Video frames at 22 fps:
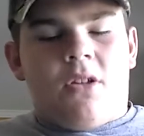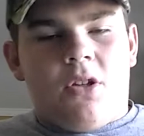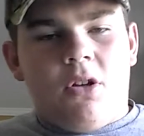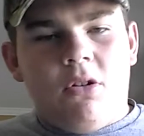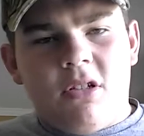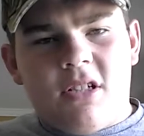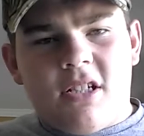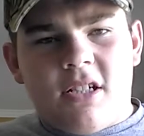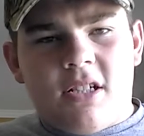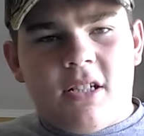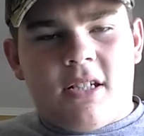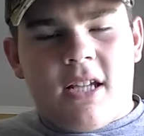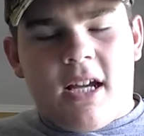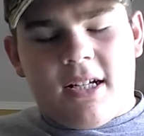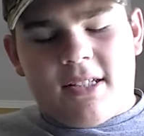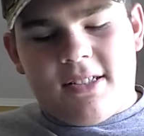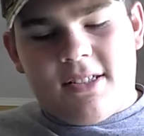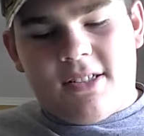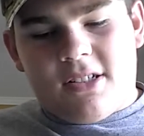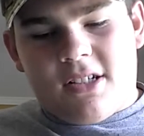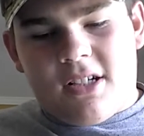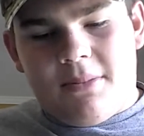Houston
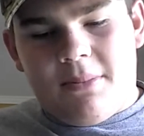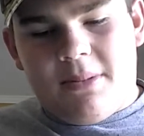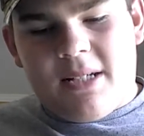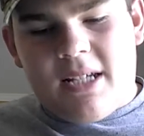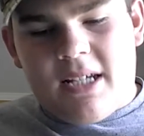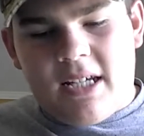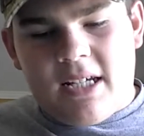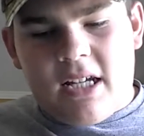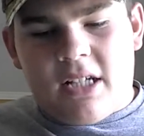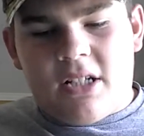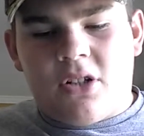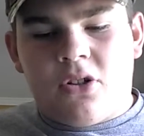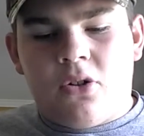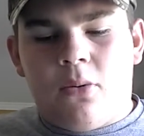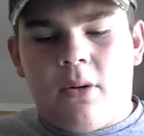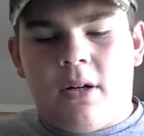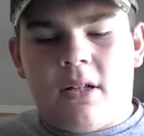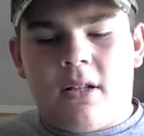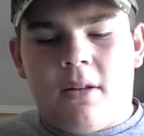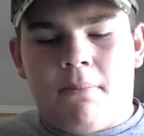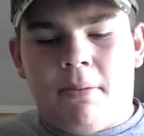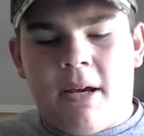Texans are going to be taking on the New
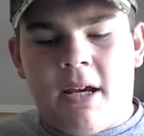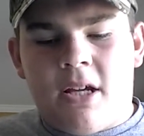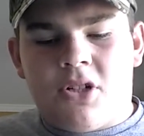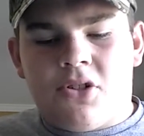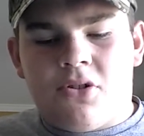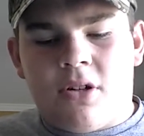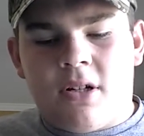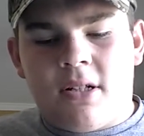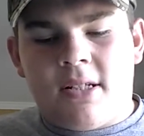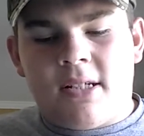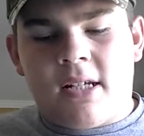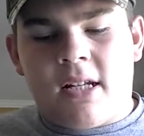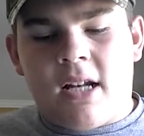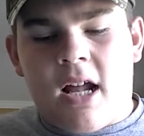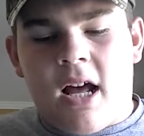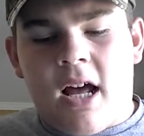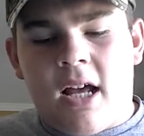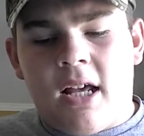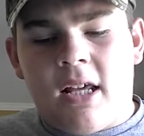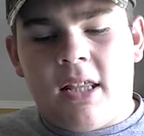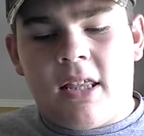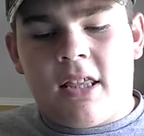England Patriots, and
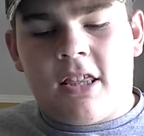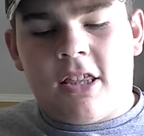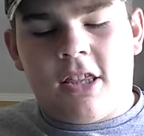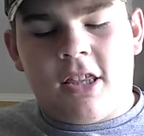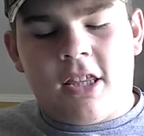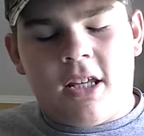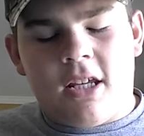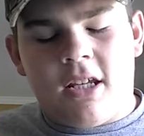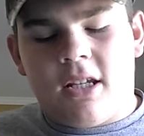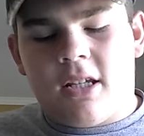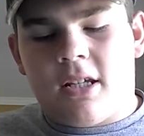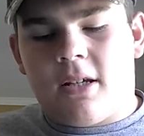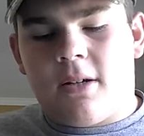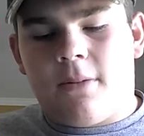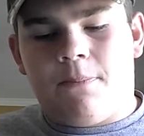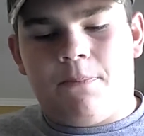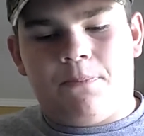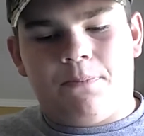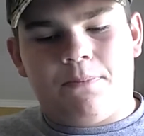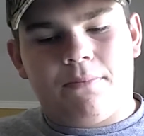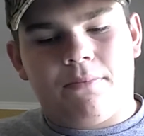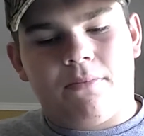I
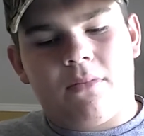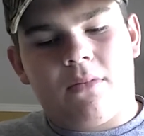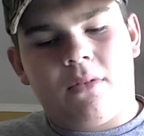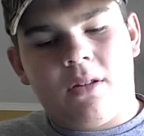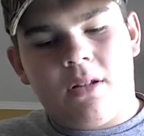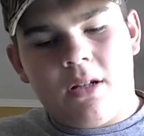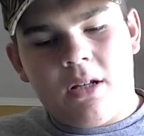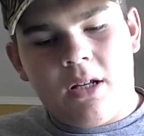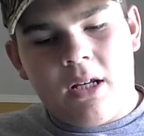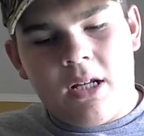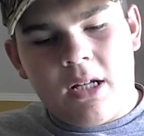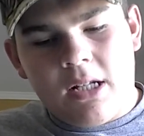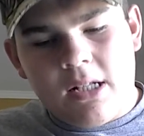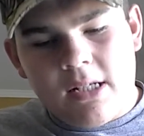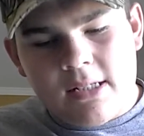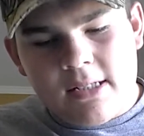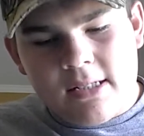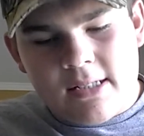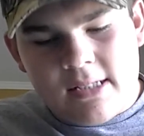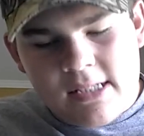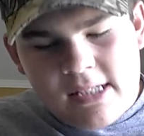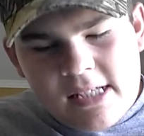think it
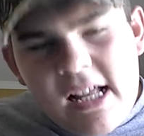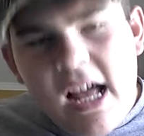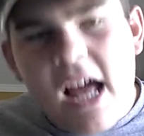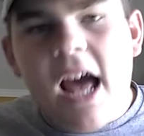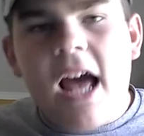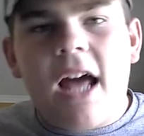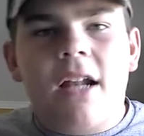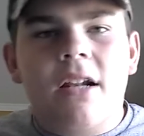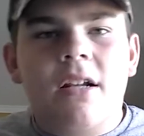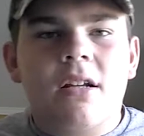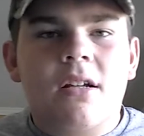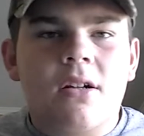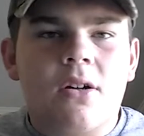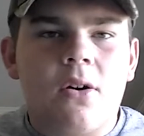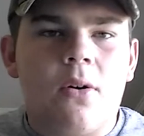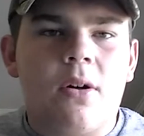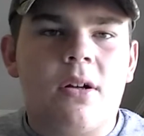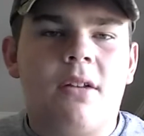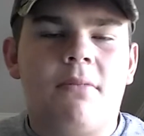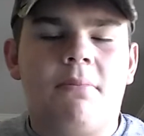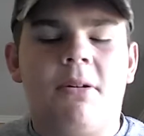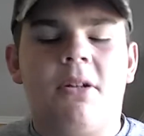is not
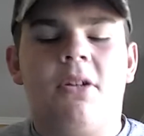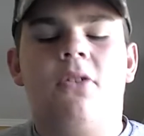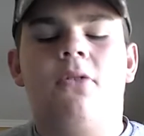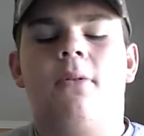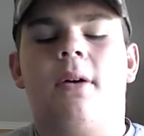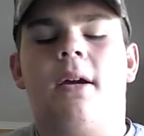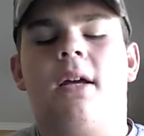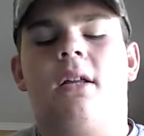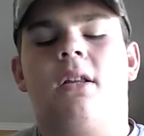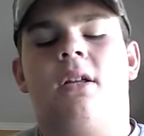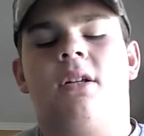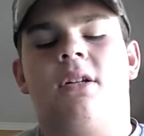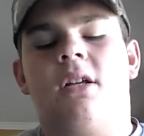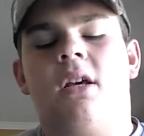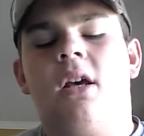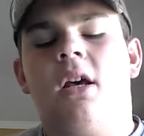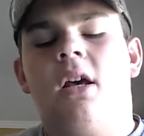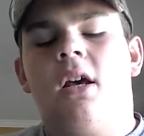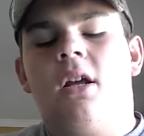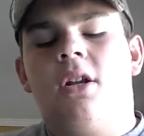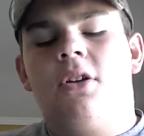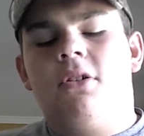going to be New England.
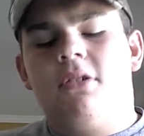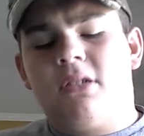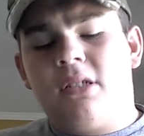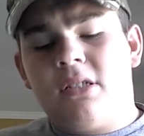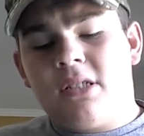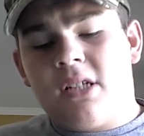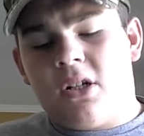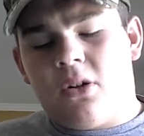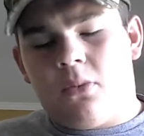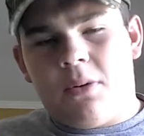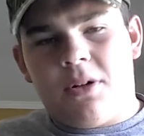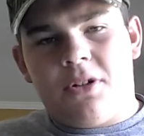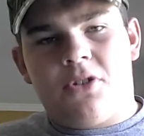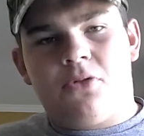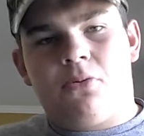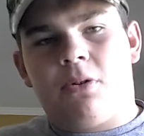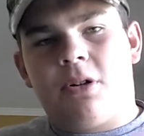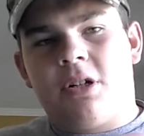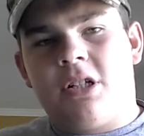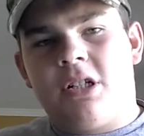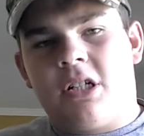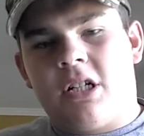Houston's going to win
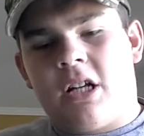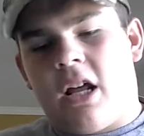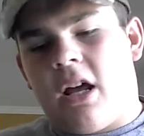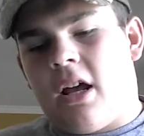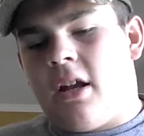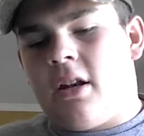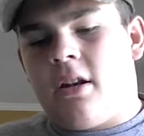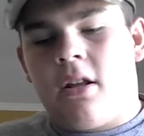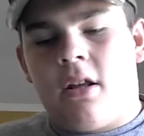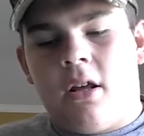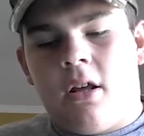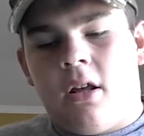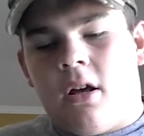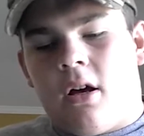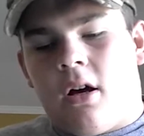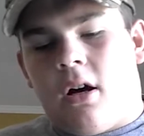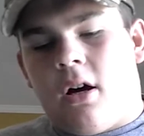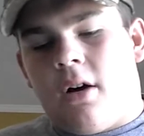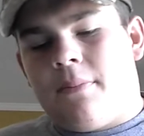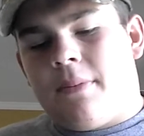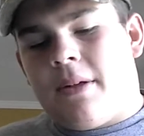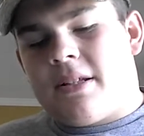20-9.
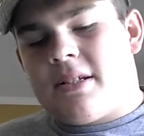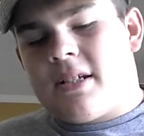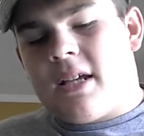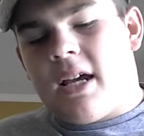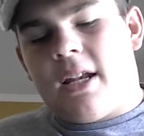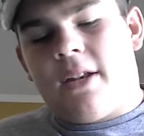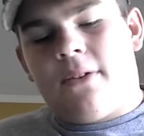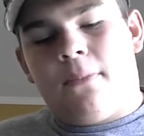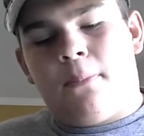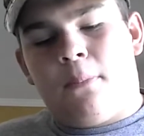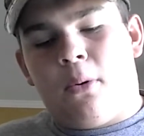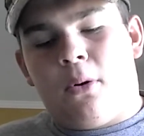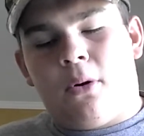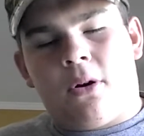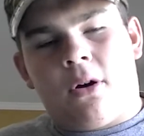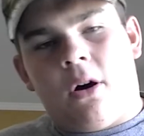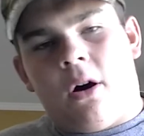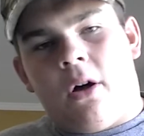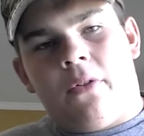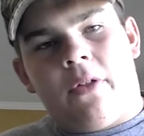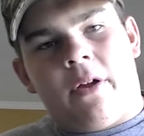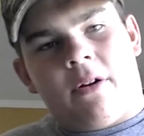That's kind of a bold
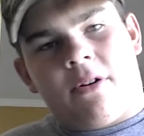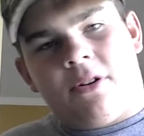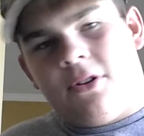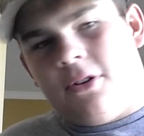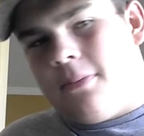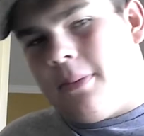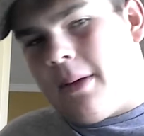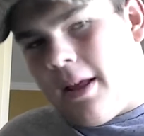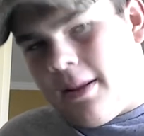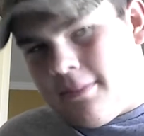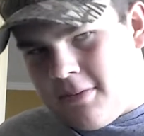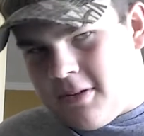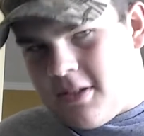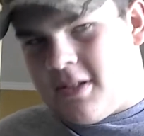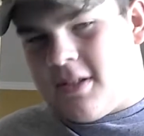call there, too, but I'm